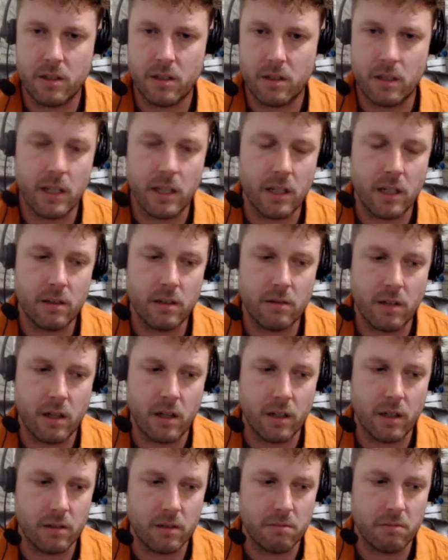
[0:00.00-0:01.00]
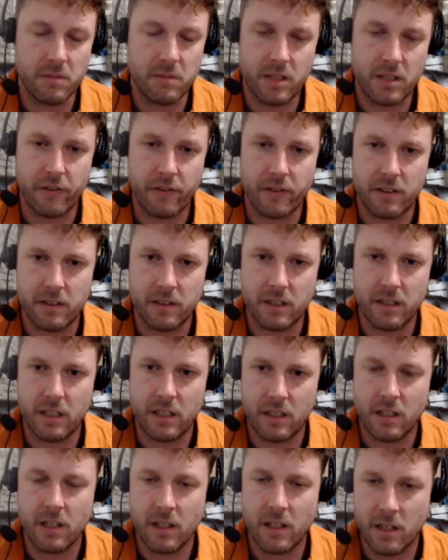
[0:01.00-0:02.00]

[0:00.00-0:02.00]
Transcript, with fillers: and they are definitely